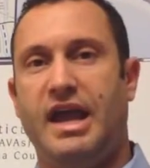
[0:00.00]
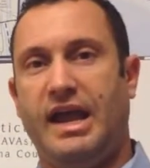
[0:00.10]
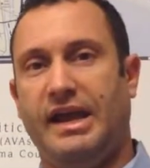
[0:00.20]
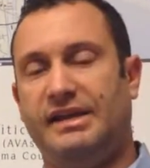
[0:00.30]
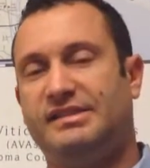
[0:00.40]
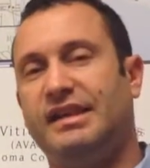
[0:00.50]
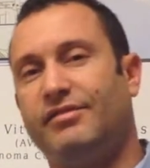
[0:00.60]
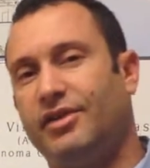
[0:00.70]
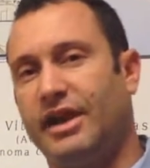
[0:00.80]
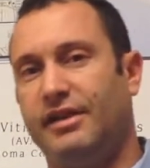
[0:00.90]
and
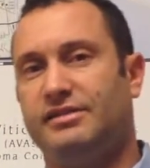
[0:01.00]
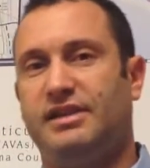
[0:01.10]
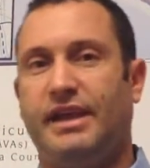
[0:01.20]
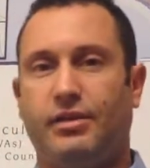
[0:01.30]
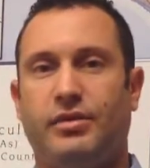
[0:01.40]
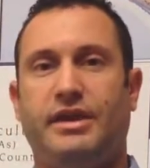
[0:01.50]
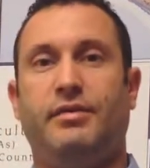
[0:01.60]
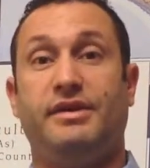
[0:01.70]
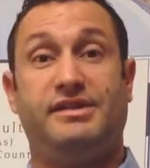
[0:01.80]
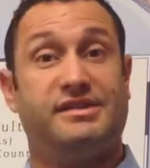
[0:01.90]
7 or 8 years later, when they
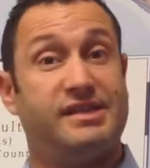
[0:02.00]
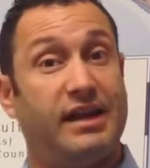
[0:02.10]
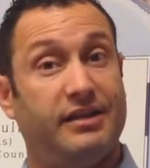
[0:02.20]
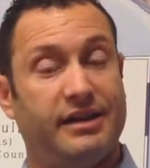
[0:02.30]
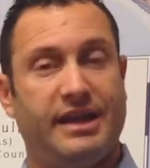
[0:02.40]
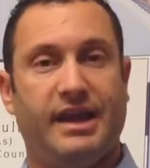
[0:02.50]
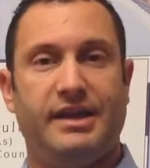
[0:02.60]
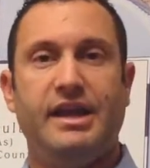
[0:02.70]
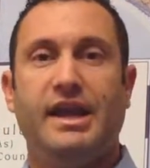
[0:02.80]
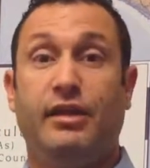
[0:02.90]
went to sell it
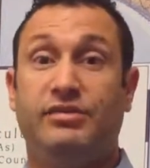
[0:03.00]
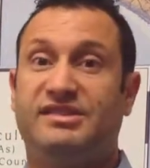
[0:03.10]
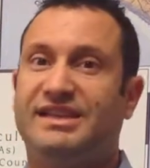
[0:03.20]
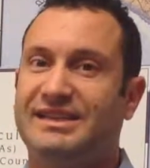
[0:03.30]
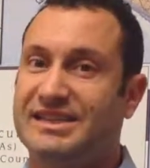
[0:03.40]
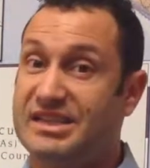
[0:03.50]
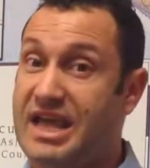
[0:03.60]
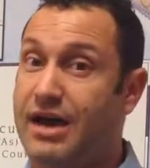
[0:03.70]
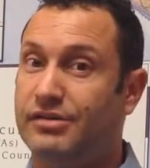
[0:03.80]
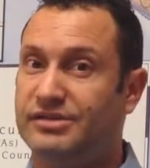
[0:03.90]
again, it was
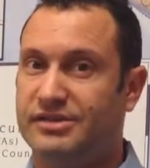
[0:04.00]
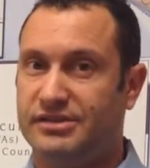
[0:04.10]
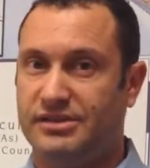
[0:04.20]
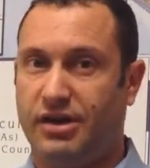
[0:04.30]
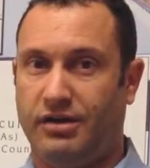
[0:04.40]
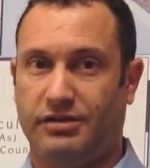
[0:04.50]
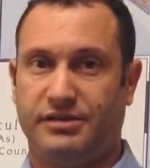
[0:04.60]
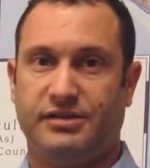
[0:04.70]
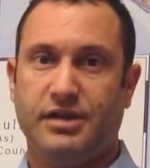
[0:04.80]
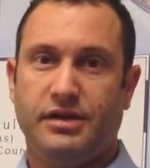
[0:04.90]
$6,000.